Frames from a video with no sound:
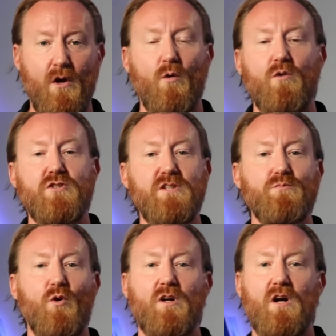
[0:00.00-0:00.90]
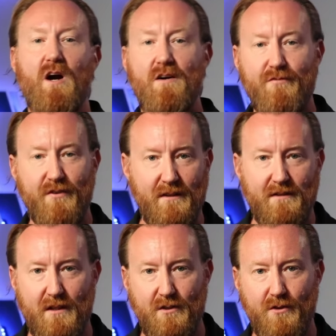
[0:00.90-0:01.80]
or she's more confident
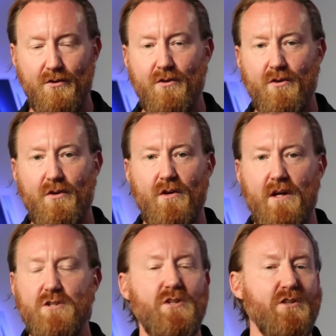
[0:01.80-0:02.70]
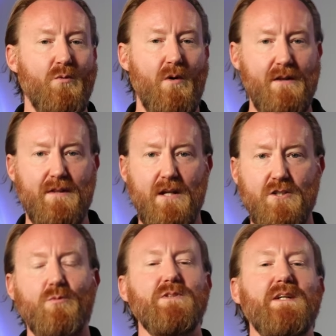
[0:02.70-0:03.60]
than you. And she doesn't want that.
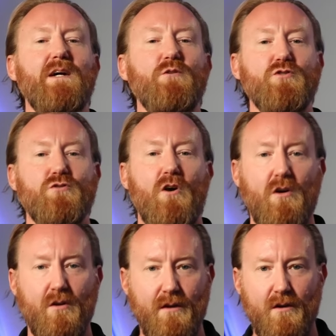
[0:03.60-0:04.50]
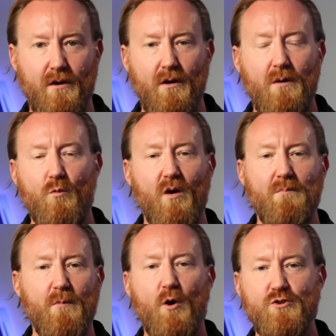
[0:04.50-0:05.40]
She wants a guy who's stronger than her, more
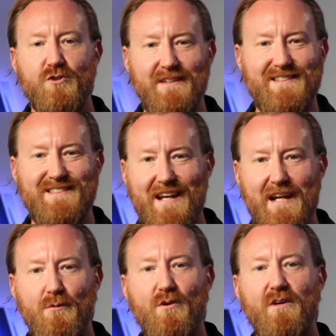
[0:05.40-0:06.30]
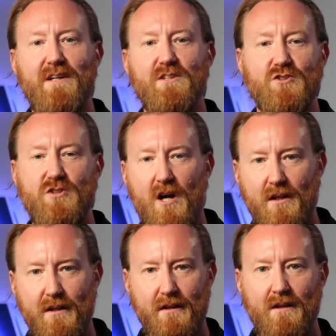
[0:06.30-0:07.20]
emotionally stable and
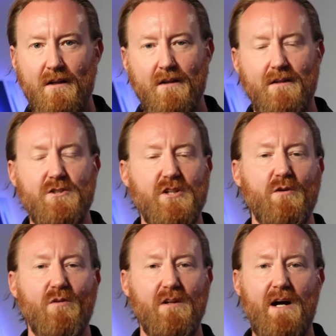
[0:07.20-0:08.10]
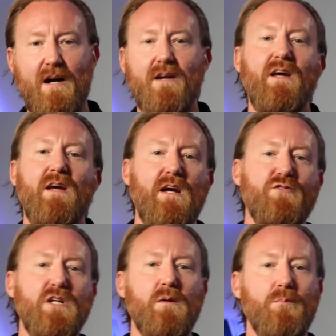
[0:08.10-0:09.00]
solid that she can rely on. If
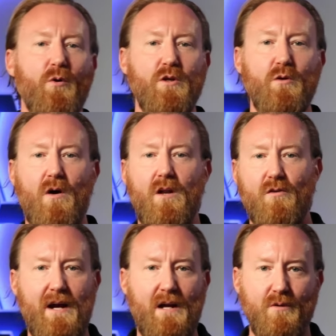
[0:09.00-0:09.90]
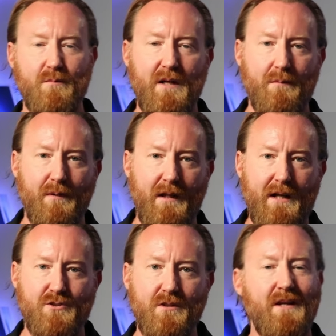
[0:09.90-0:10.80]
she can pull you all around with
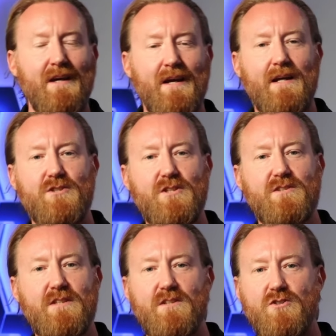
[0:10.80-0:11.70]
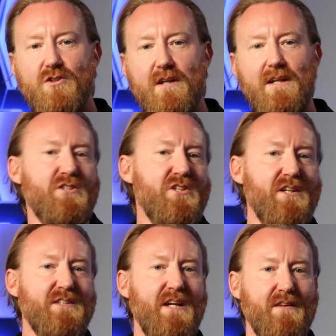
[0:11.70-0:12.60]
manipulation and she sees that you're needy, she
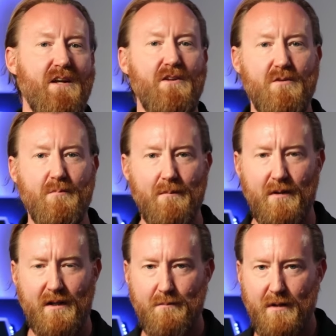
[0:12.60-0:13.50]
can tell that other men can